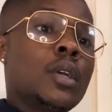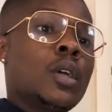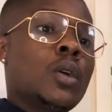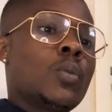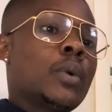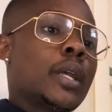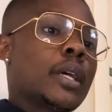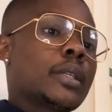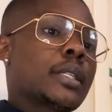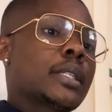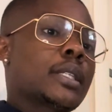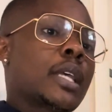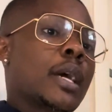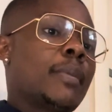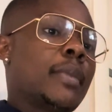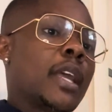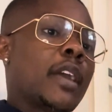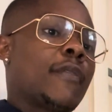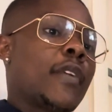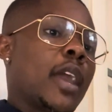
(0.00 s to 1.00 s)
What else is
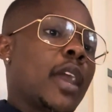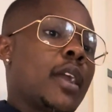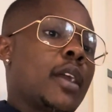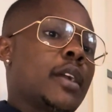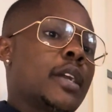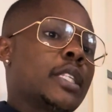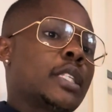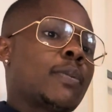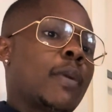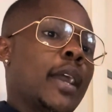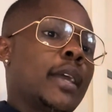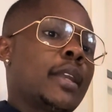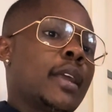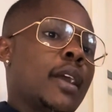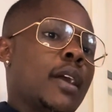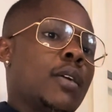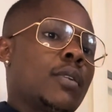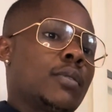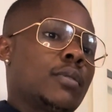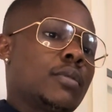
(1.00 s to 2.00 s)
coming in for Aries right
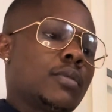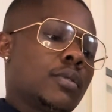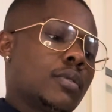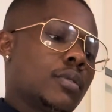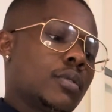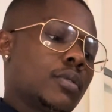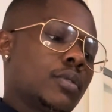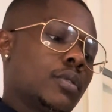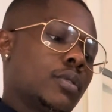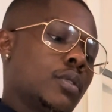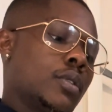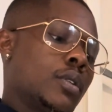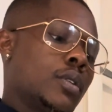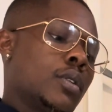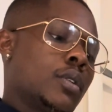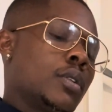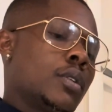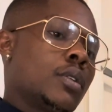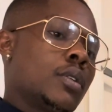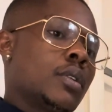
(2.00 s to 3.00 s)
now?
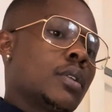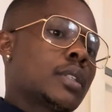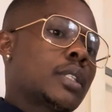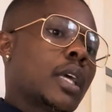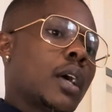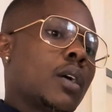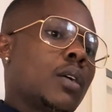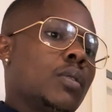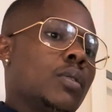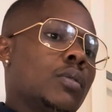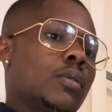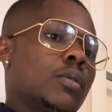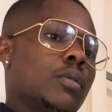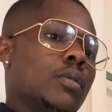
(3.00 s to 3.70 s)
So